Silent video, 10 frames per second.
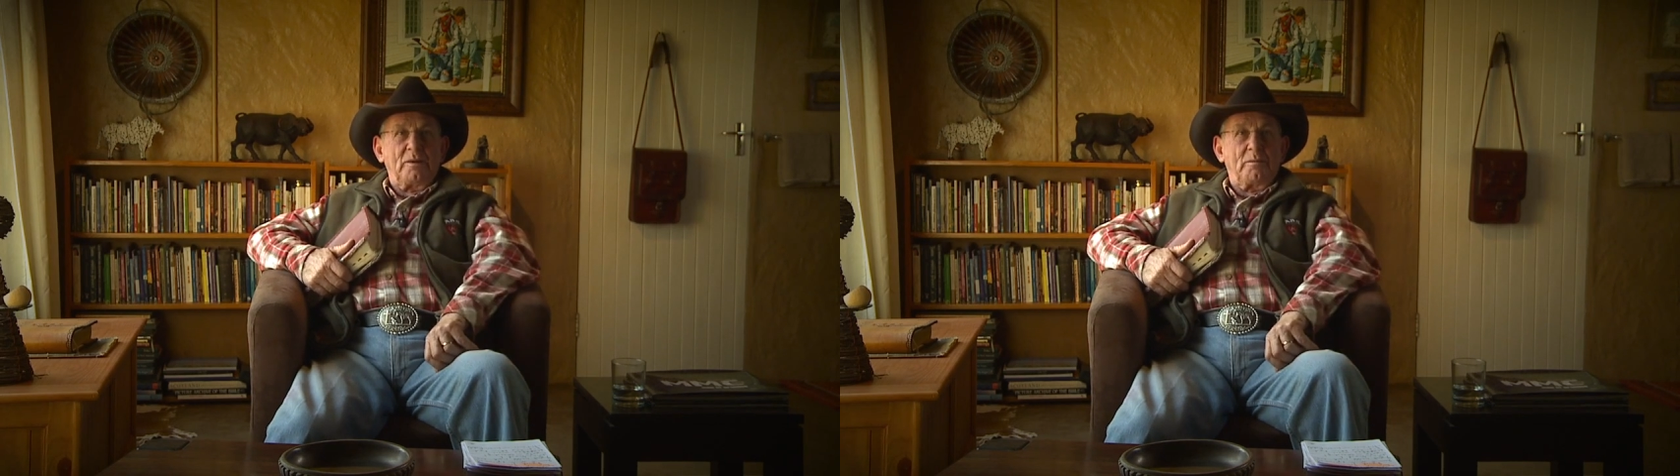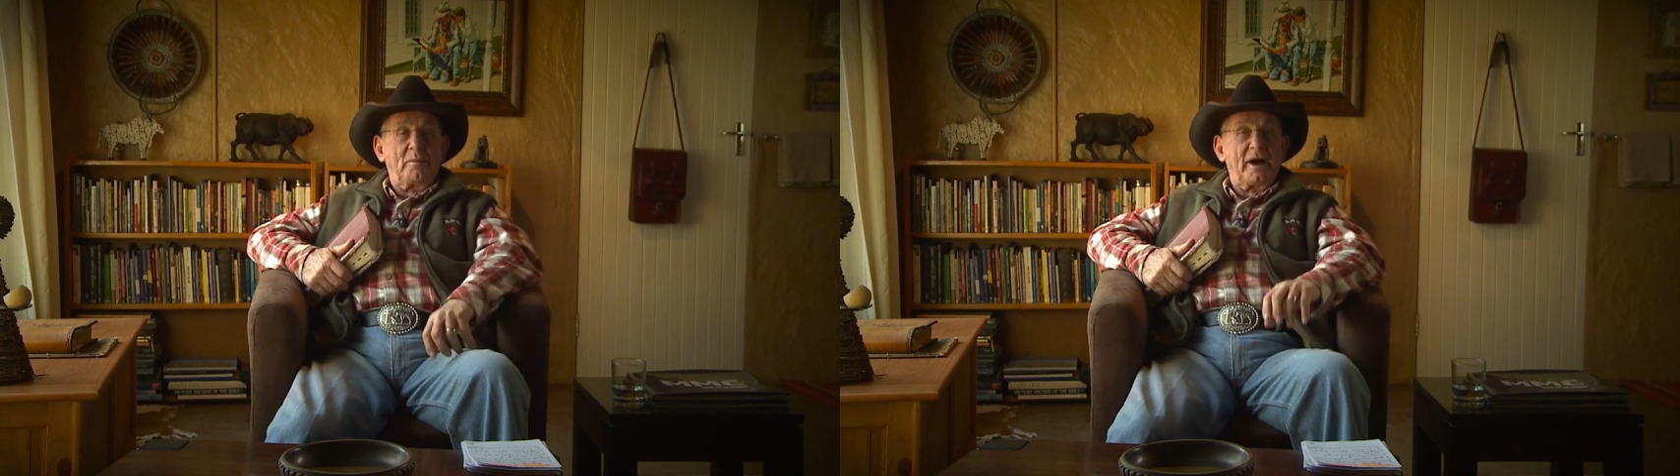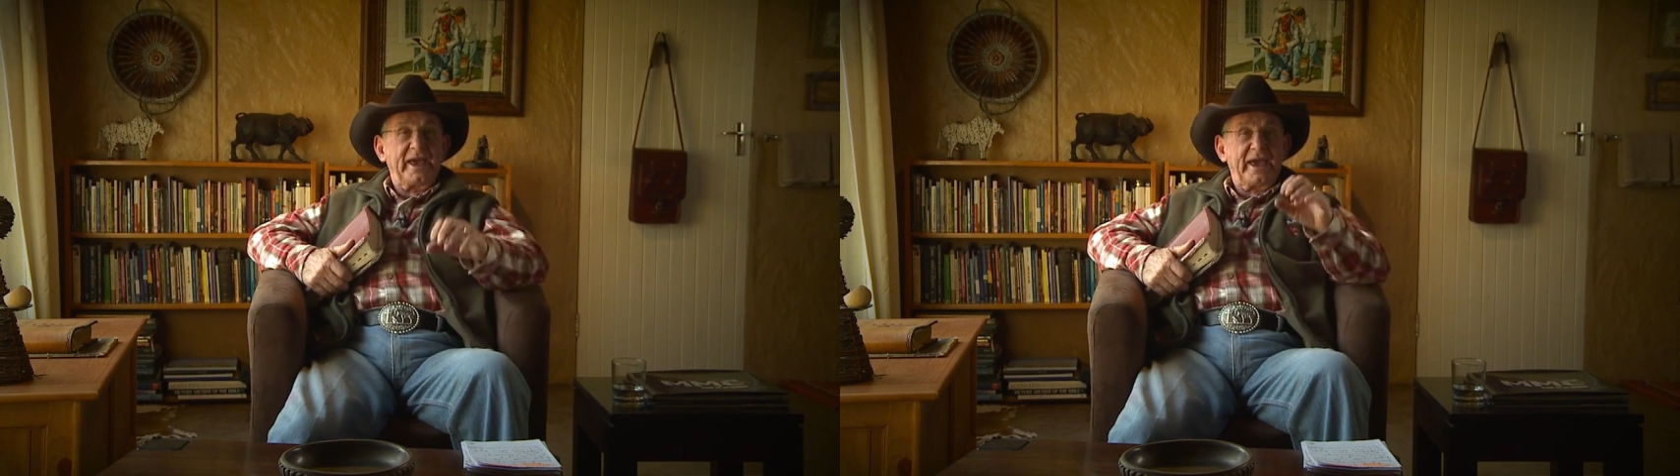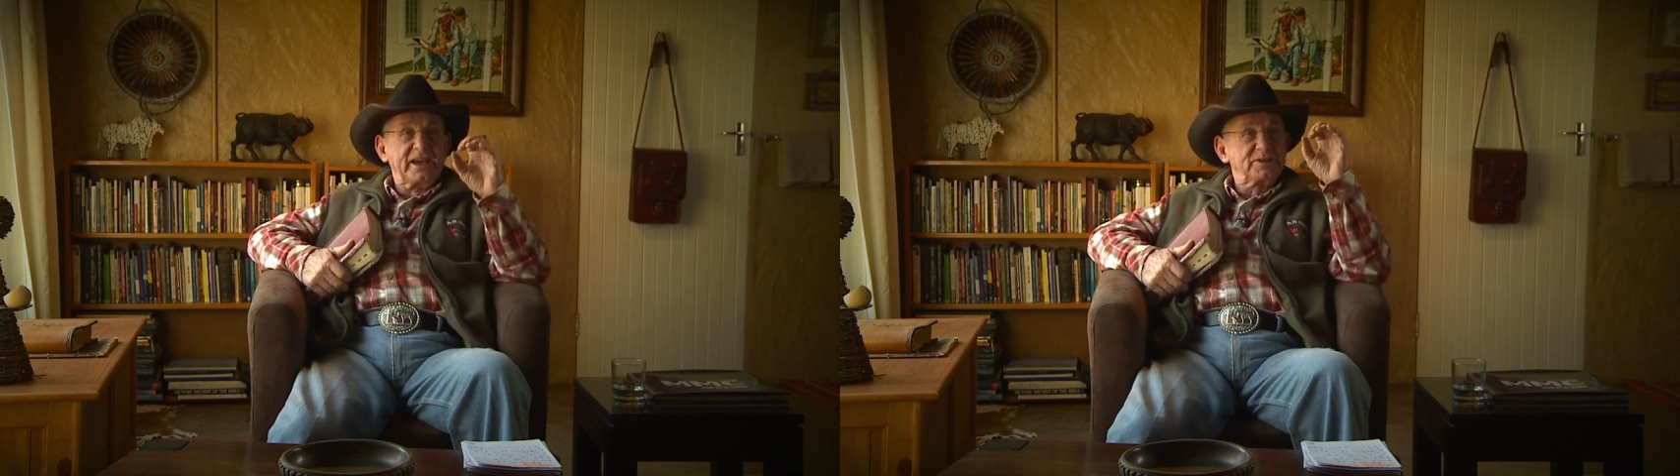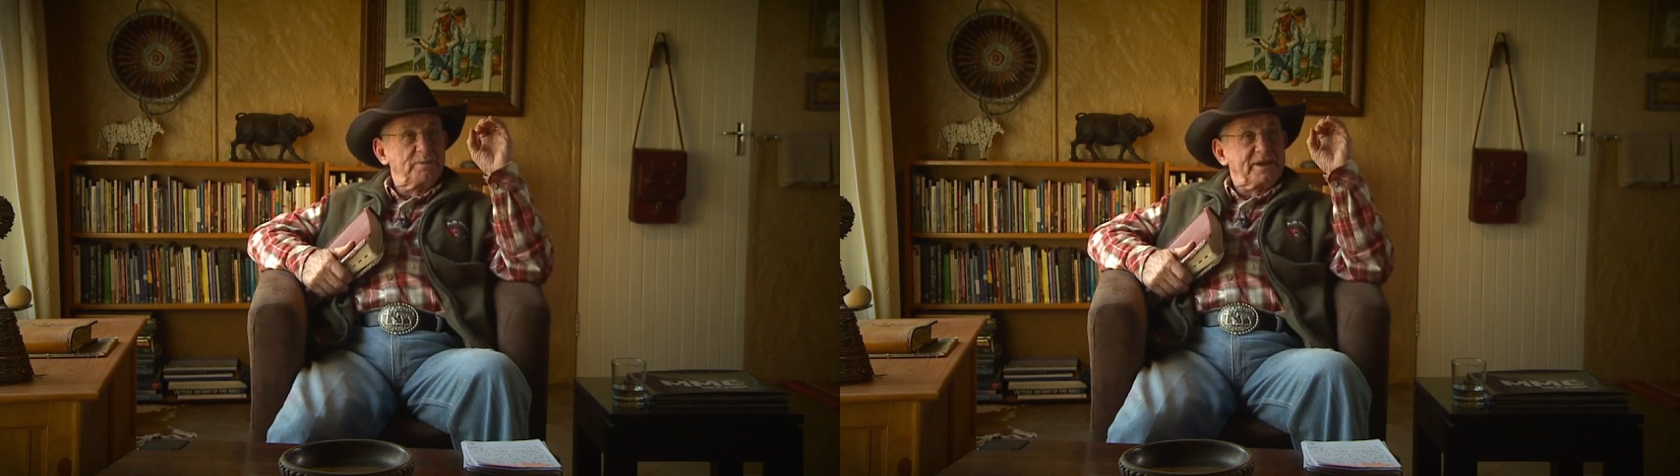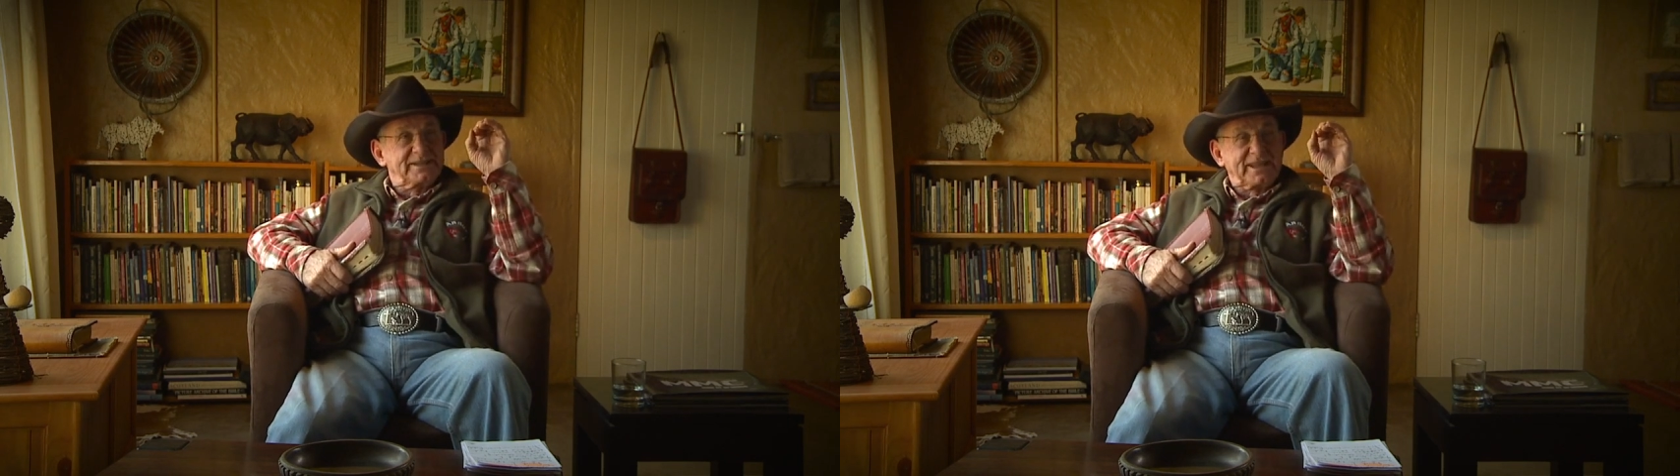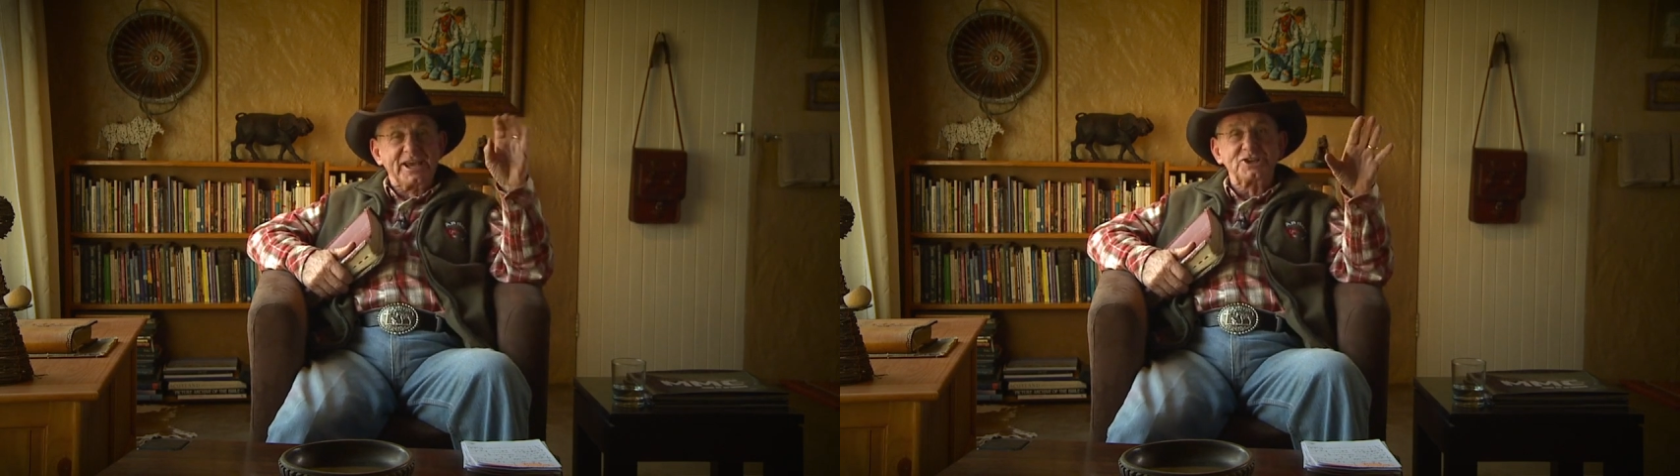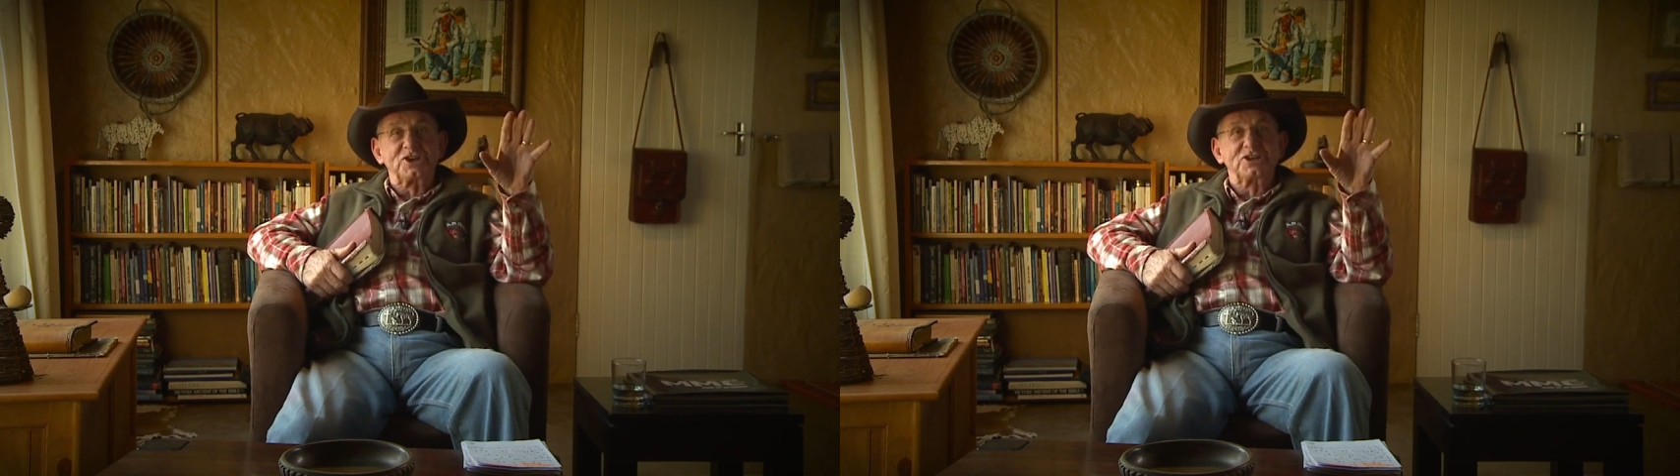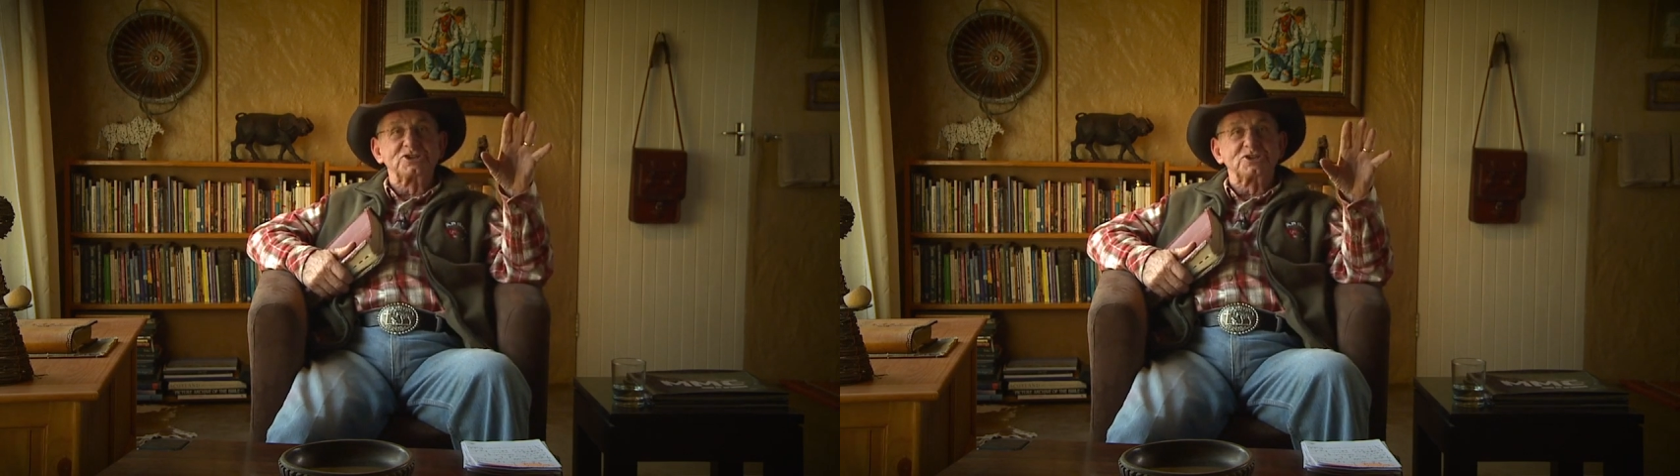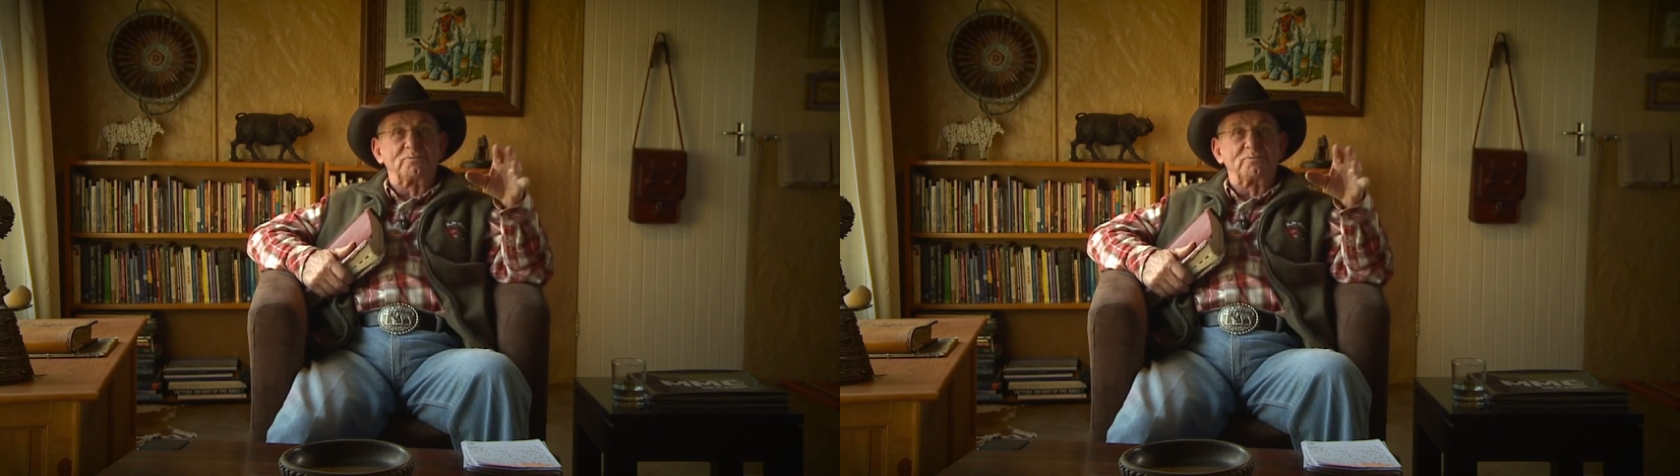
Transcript: my expectations,